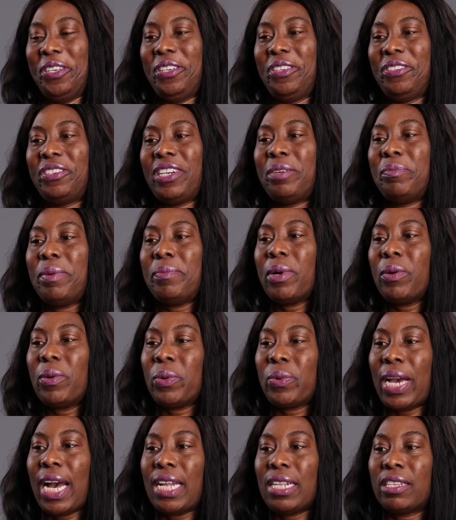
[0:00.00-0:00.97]
So I remember
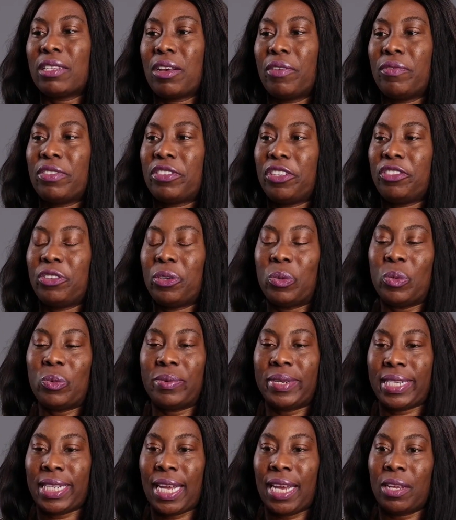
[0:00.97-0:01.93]
when we had this conversation with
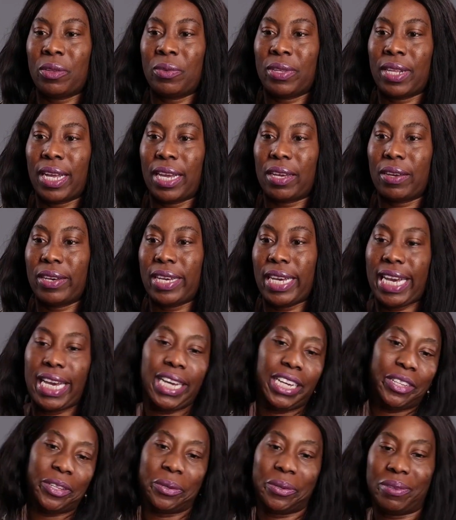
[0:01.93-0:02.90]
my dad, we're like,
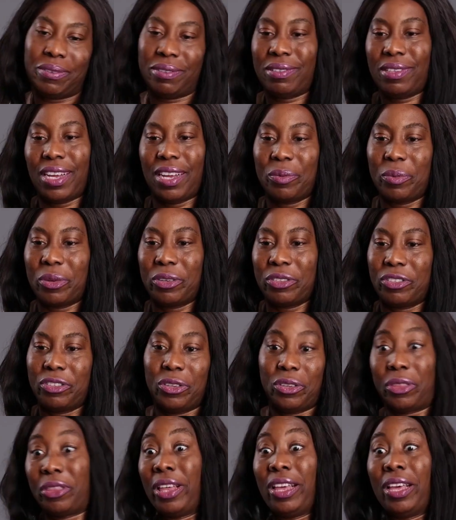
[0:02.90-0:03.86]
hey, Dad, what do
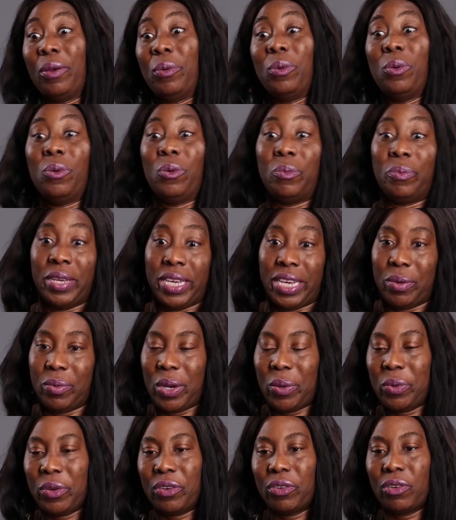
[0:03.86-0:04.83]
you think we'll be
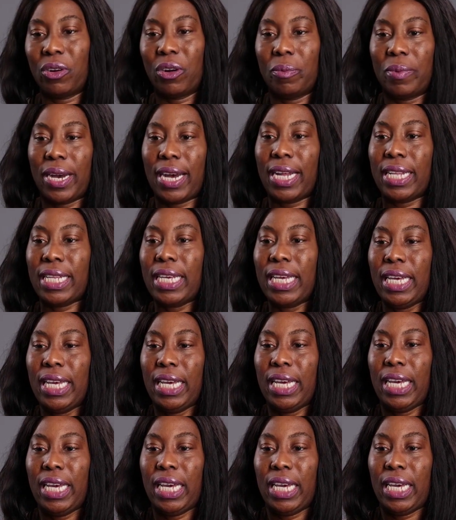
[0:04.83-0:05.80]
when we grow up? And
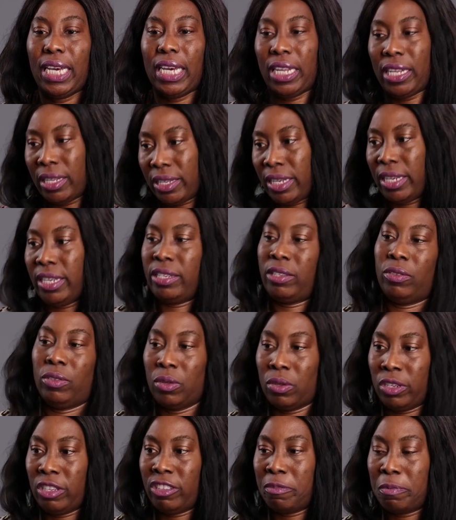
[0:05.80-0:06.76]

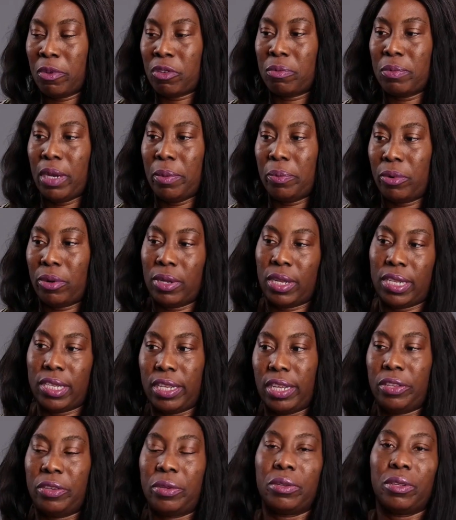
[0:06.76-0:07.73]
he spoke to my brother. He
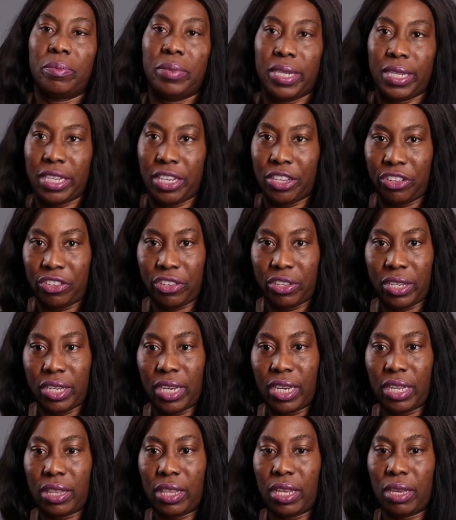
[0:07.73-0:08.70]
said, you're going to be an
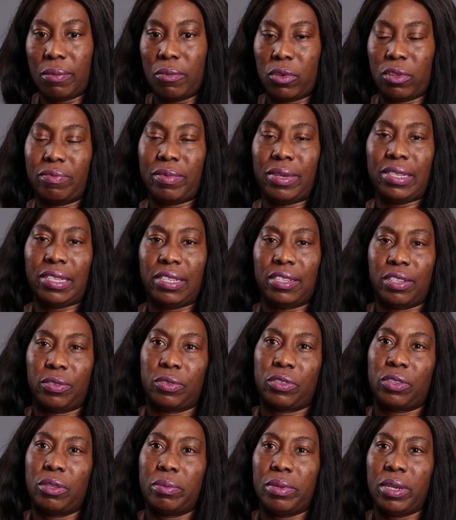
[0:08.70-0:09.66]
engineer. I think one of my sisters
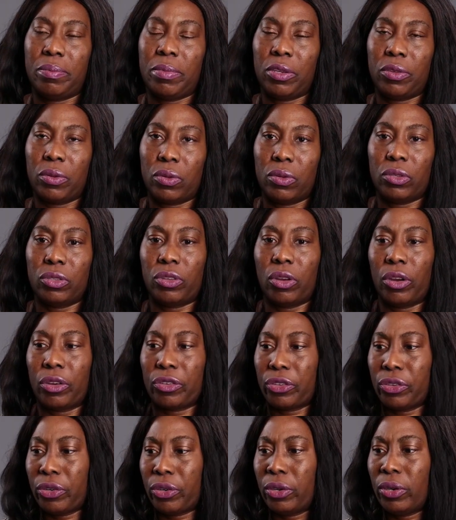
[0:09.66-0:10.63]
was going to be a medical
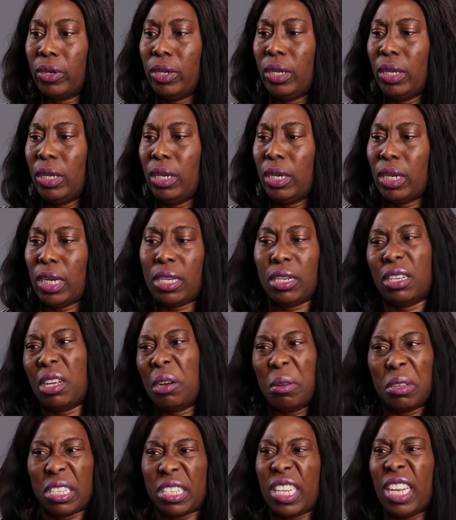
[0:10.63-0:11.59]
doctor.
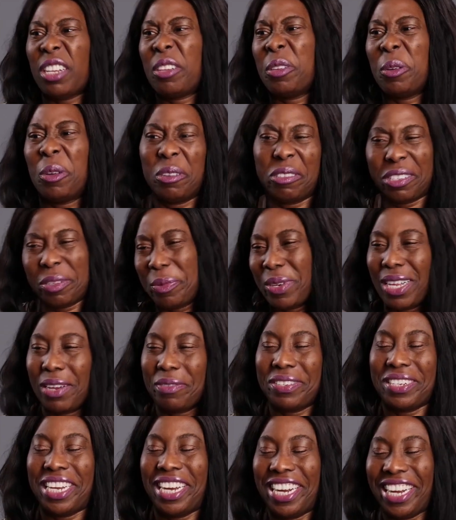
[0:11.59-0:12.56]
Another one, he said nurse. So we're
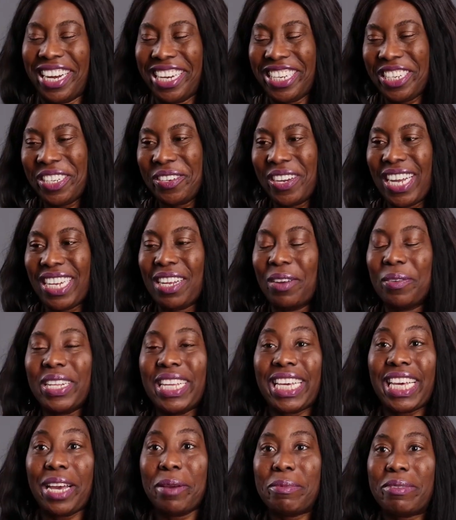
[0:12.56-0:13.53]
laughing at her, And then when
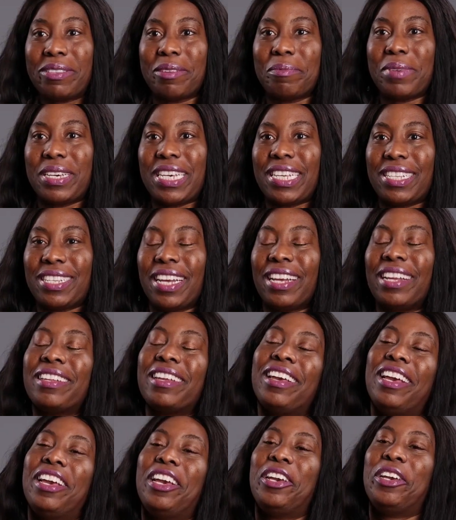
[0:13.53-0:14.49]
he came to me, he said,
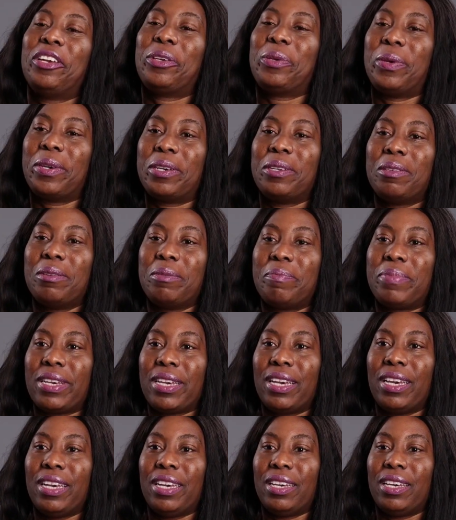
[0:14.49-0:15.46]
you're going to
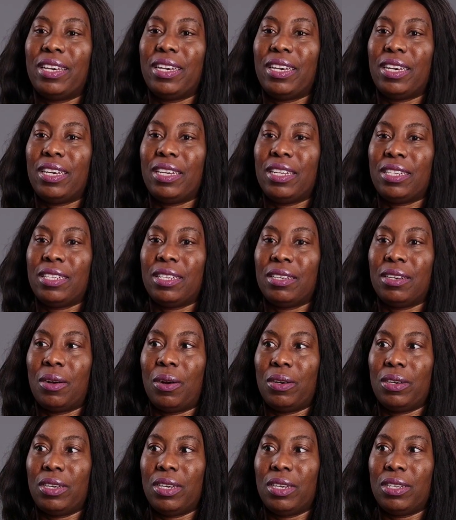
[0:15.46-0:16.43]
be in the
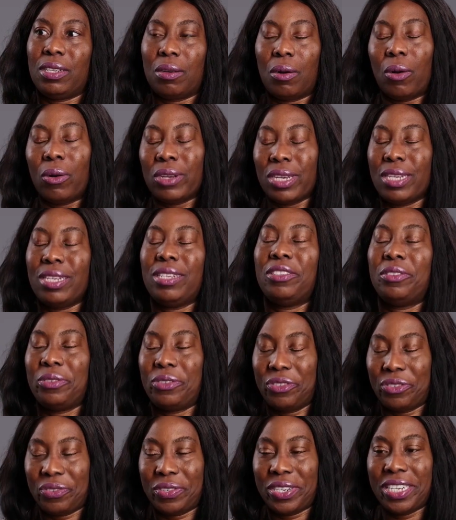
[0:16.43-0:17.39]
oil
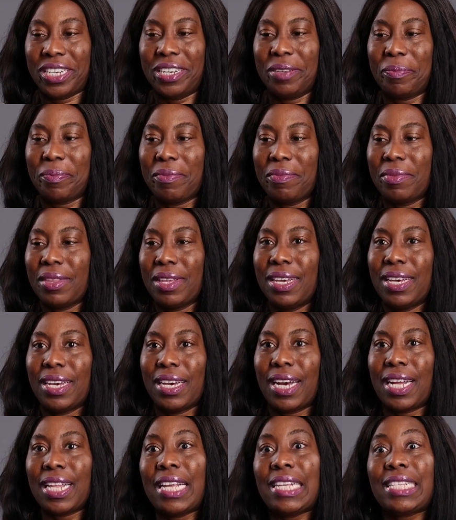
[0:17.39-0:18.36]
industry.
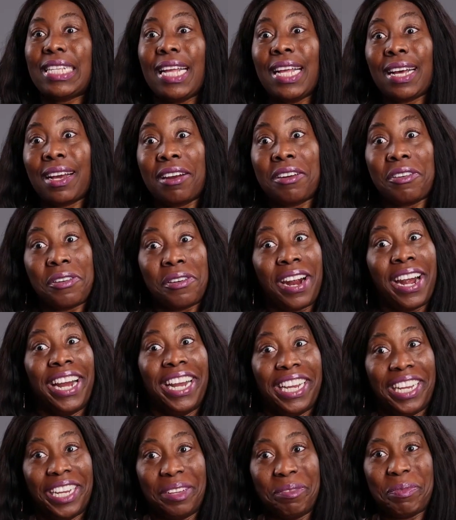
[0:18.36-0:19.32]
And I started
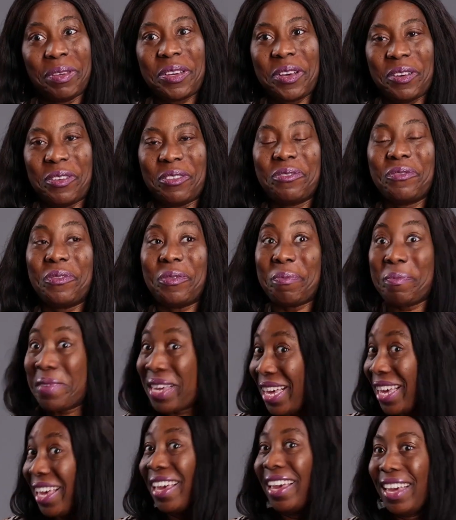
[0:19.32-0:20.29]
crying, because for
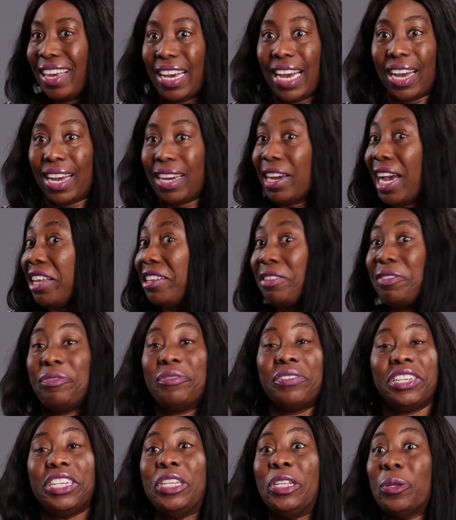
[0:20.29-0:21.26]
me, I didn't really